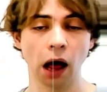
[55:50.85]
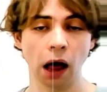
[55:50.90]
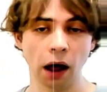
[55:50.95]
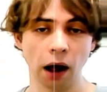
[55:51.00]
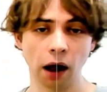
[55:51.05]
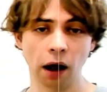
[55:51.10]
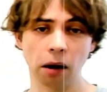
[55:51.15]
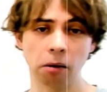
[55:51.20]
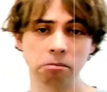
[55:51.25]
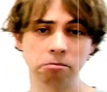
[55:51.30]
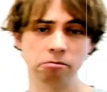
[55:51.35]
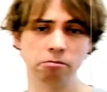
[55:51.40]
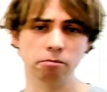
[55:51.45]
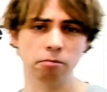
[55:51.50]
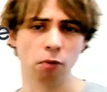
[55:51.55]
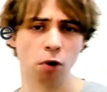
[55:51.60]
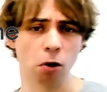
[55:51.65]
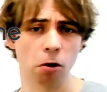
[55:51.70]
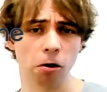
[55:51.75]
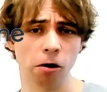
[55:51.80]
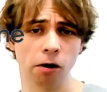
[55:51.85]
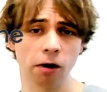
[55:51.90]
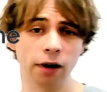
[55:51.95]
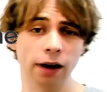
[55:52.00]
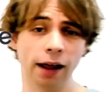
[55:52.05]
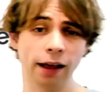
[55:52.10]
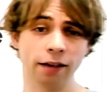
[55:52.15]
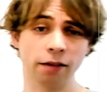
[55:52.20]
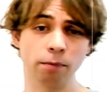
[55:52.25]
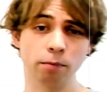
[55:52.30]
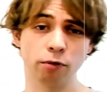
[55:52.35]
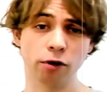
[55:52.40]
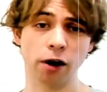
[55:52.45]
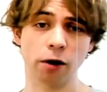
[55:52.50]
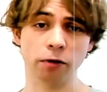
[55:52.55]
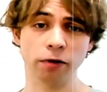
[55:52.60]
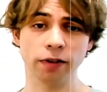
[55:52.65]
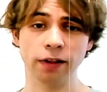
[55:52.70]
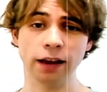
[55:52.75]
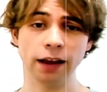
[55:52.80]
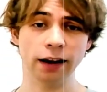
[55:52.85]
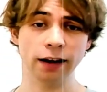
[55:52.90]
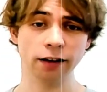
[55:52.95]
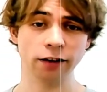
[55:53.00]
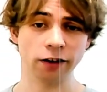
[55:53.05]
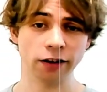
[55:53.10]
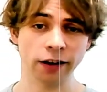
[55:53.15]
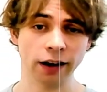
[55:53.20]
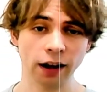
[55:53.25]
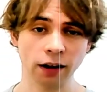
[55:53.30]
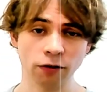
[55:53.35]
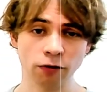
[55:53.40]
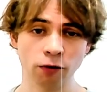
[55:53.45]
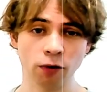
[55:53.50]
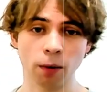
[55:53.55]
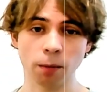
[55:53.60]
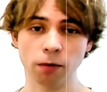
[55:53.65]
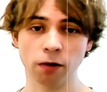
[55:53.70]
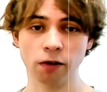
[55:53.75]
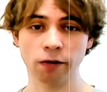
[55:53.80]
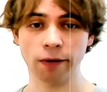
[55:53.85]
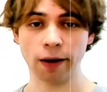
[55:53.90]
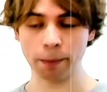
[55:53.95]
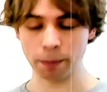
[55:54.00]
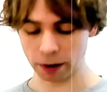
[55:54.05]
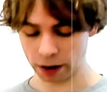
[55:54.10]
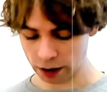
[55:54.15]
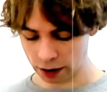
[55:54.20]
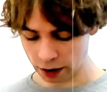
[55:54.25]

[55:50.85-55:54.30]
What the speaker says: more or less browse the internet from SWAP.